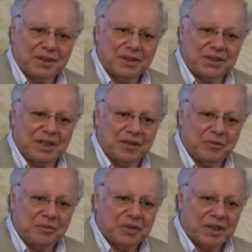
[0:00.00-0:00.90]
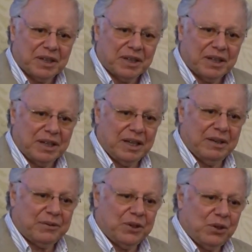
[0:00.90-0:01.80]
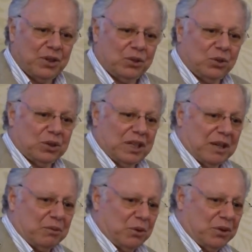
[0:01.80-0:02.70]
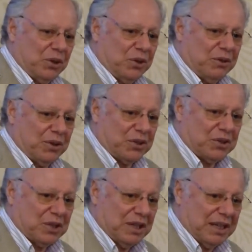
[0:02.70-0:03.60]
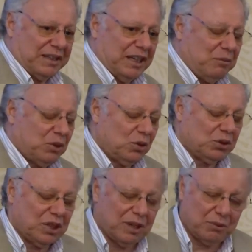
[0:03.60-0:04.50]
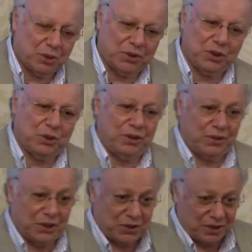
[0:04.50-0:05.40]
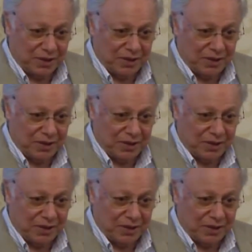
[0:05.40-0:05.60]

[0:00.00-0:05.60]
You see, if you're in total harmony with the universe, and I'm in total harmony with the universe,